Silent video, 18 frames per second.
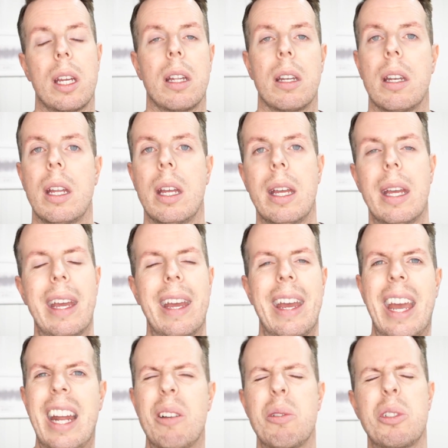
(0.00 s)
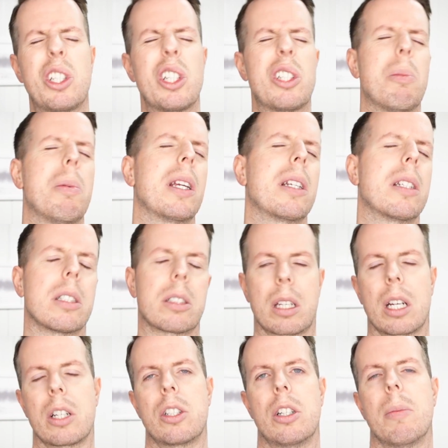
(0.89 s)
And it was just a big
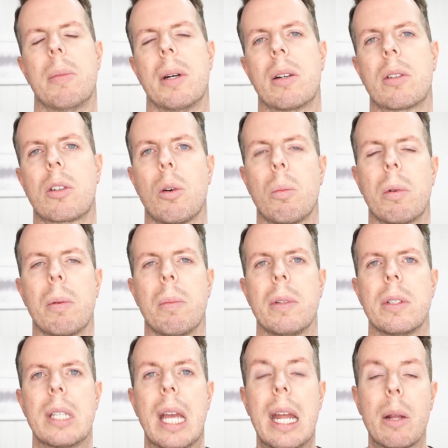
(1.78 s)
discussion about compliments.